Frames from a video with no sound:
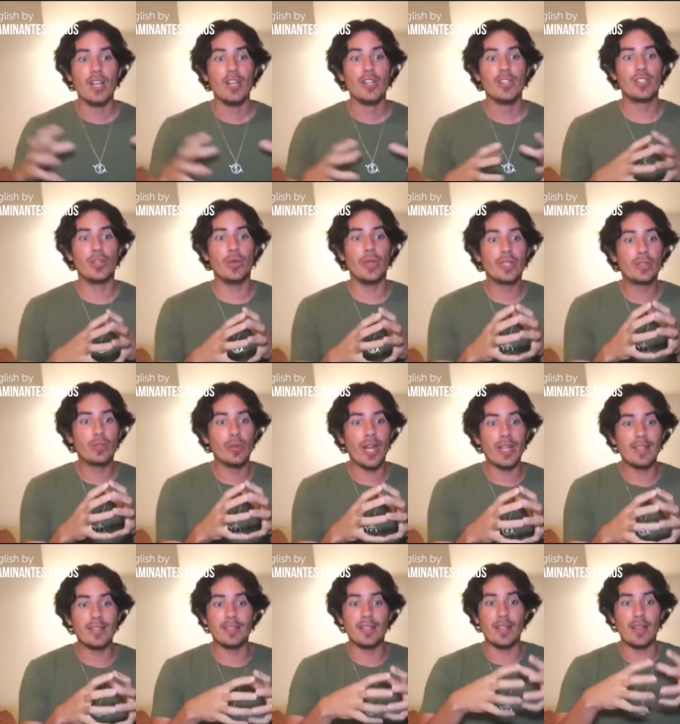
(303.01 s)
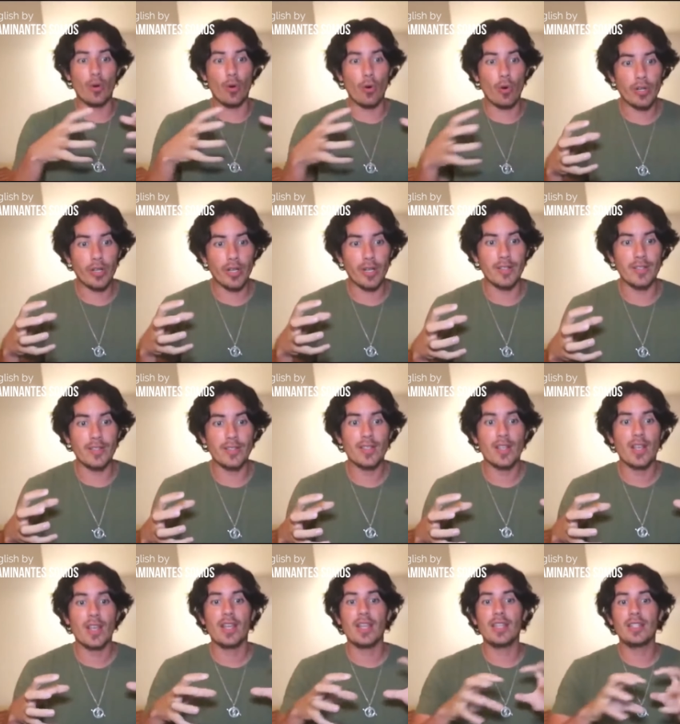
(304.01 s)
So it creates the organs,
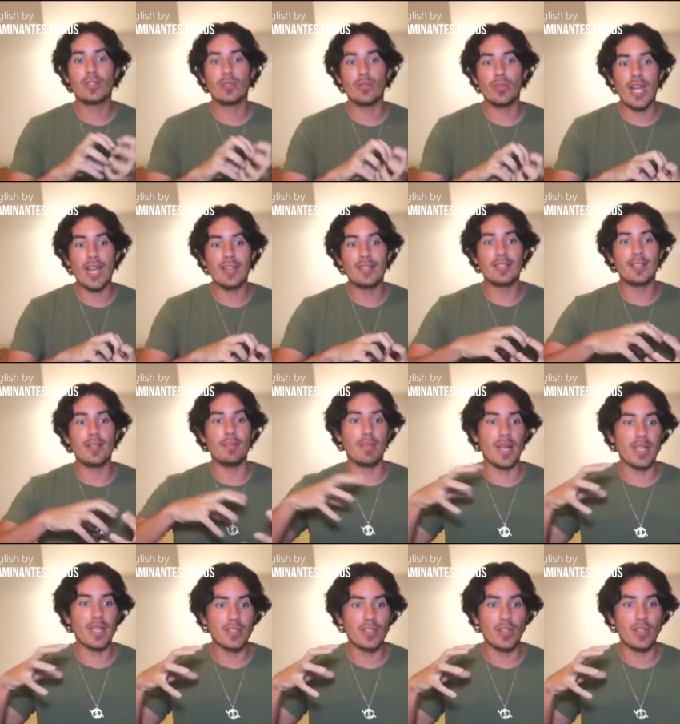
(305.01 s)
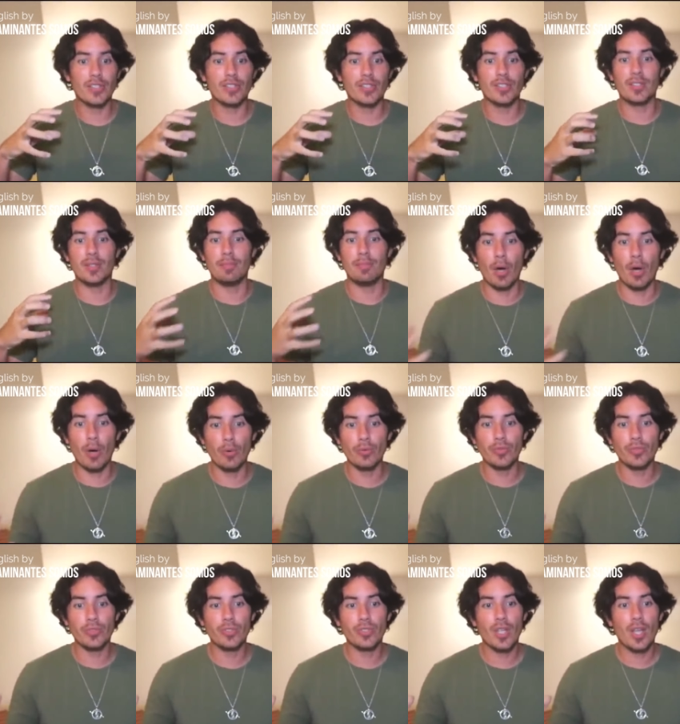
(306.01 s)
it creates the muscles, the
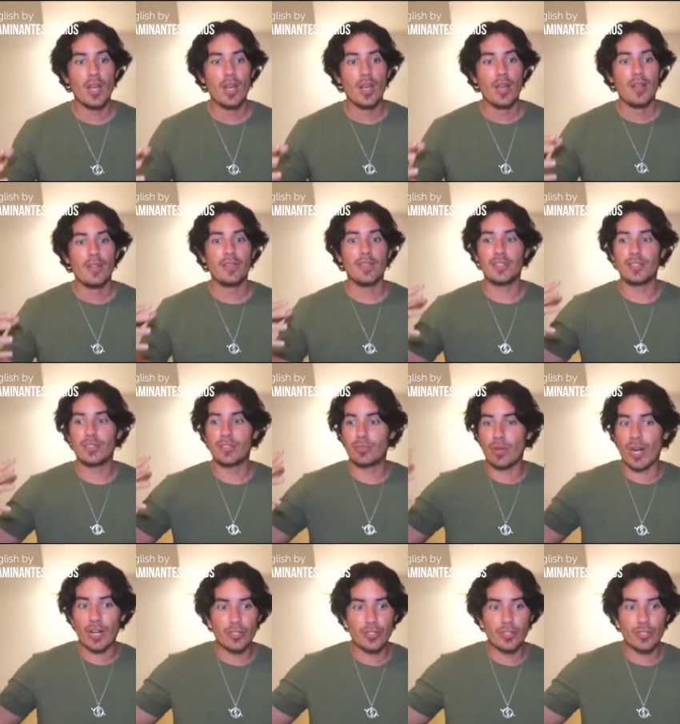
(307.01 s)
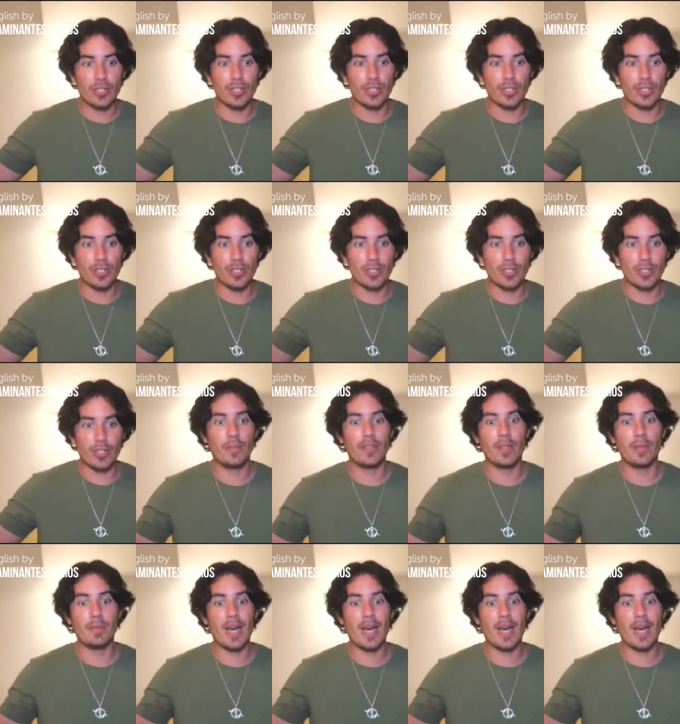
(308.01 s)
bones, the structure of
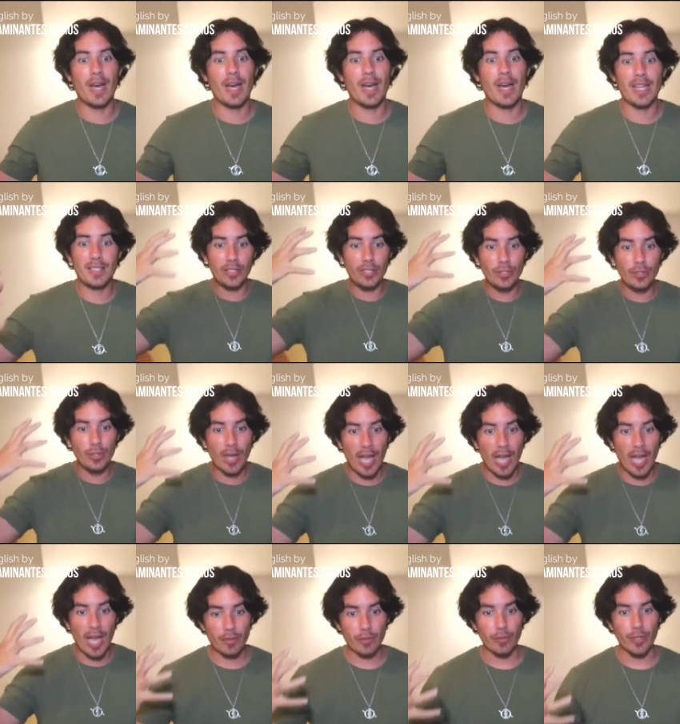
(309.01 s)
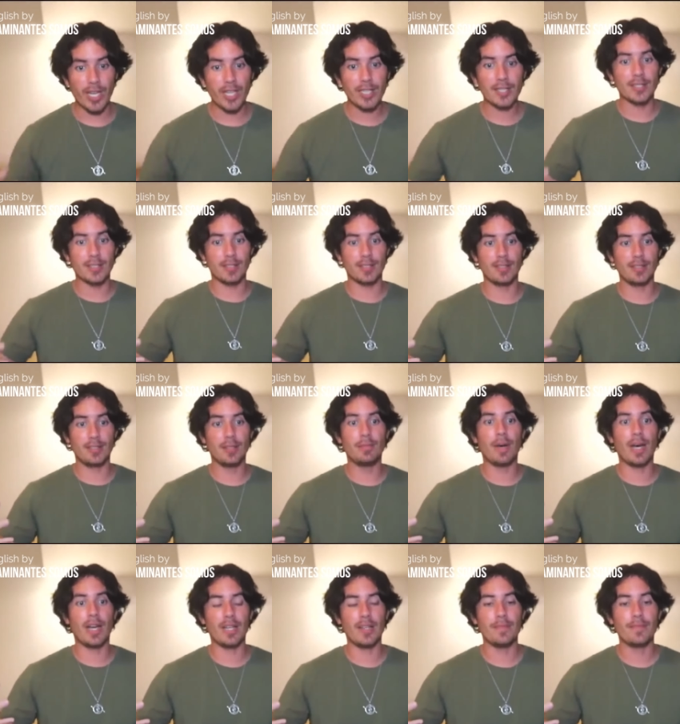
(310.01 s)
the body until you have created the
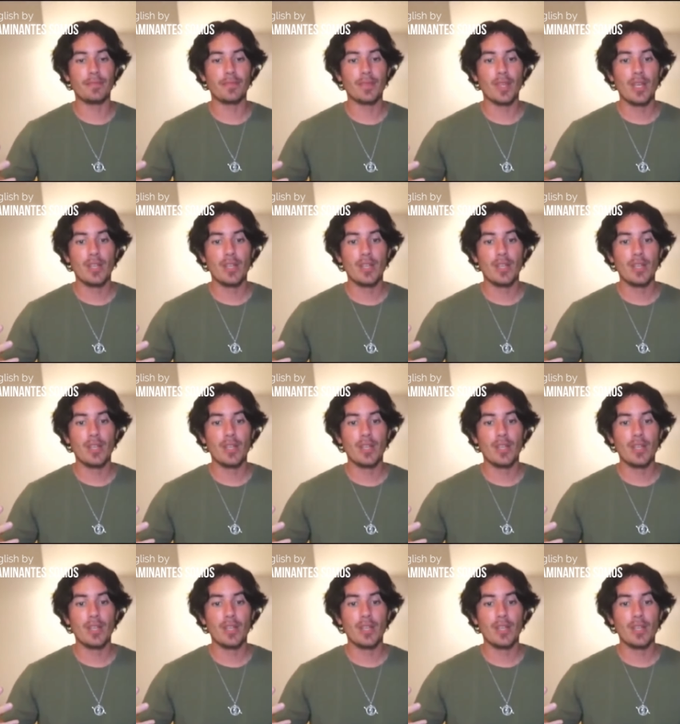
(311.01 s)
body.